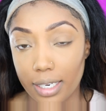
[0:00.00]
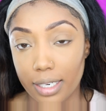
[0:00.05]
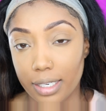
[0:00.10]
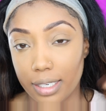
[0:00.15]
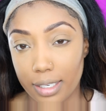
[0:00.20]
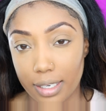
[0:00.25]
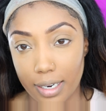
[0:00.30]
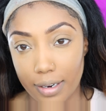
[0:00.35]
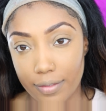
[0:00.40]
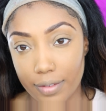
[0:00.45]
it
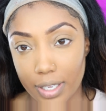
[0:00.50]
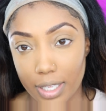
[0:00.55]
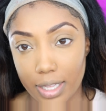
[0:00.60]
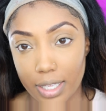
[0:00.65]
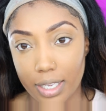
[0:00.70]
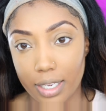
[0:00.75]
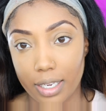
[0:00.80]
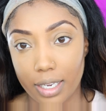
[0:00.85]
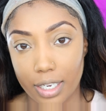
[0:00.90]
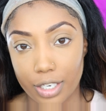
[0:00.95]
and
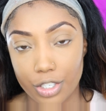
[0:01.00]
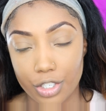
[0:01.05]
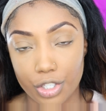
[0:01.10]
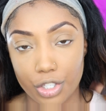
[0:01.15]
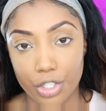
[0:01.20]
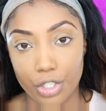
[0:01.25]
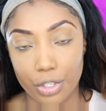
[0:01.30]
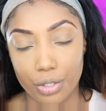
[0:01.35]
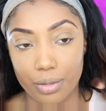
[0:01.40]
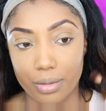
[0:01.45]
everything. I
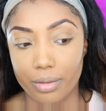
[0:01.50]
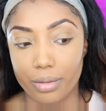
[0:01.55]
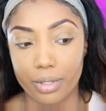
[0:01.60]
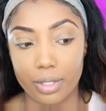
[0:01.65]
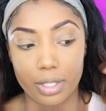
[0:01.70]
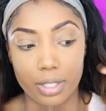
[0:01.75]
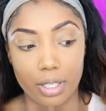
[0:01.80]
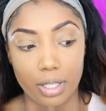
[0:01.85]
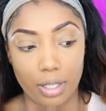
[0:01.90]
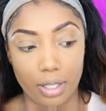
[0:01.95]
just
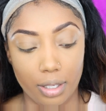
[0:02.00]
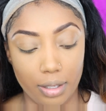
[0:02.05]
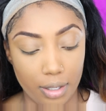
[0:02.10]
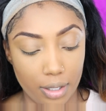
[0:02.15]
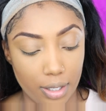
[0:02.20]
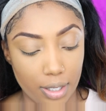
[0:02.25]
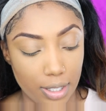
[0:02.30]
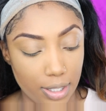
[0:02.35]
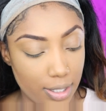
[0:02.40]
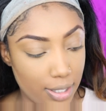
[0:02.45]
used
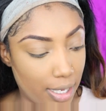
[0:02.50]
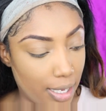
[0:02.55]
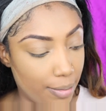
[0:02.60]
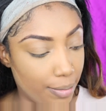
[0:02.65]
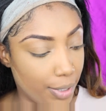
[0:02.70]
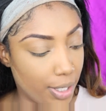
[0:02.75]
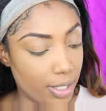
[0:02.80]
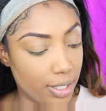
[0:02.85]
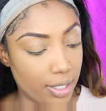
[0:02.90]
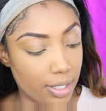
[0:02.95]
the
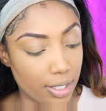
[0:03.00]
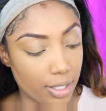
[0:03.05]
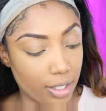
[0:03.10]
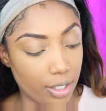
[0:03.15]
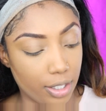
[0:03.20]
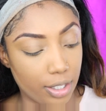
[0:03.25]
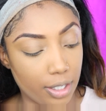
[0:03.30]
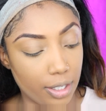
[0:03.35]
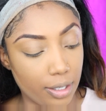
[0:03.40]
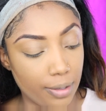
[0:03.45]
same
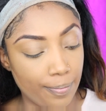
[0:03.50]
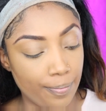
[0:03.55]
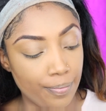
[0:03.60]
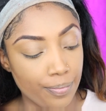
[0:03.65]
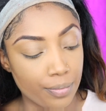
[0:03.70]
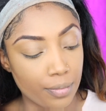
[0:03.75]
concealer,